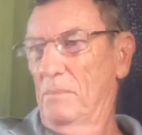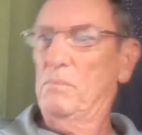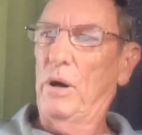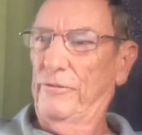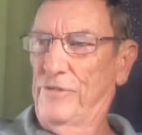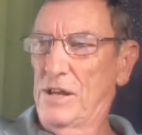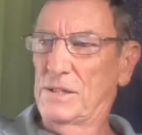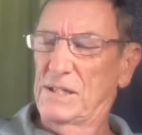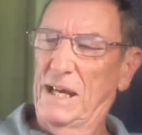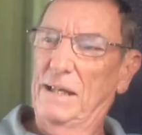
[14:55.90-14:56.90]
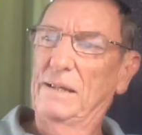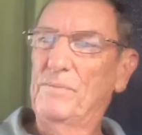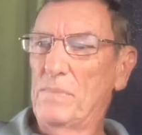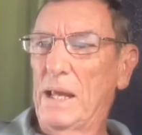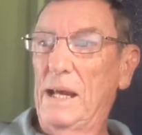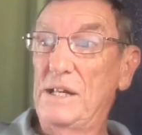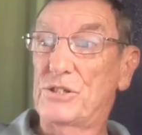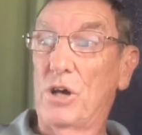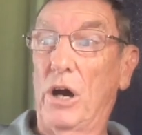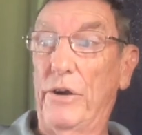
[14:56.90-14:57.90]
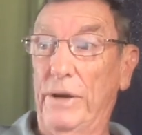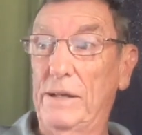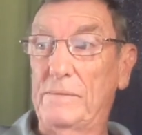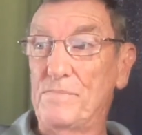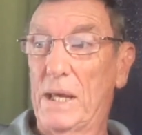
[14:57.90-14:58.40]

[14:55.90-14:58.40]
My friend said, "He's tiring.